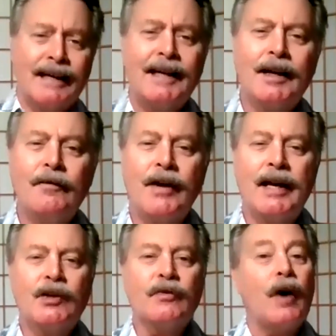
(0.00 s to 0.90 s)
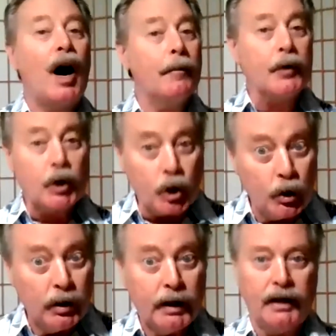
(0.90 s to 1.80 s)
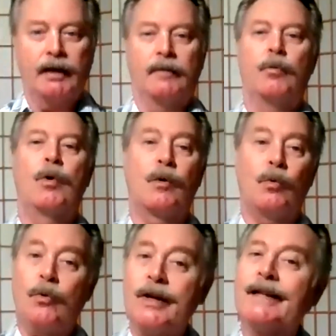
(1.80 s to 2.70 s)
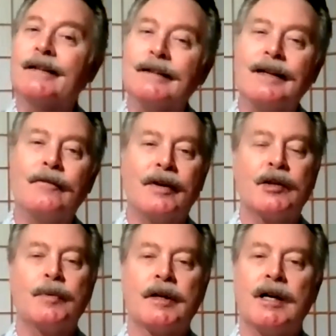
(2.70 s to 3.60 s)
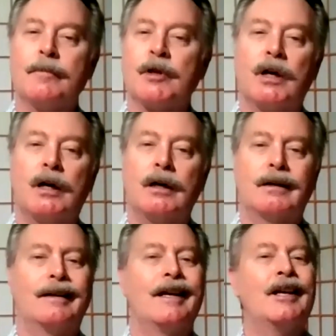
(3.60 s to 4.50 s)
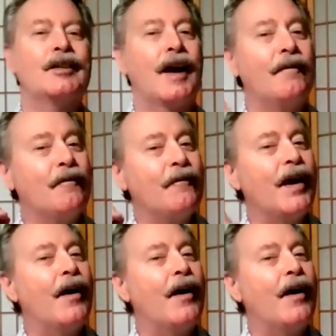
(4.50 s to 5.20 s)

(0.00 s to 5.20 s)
Taking advantage of opportunity when a really good investment comes along is a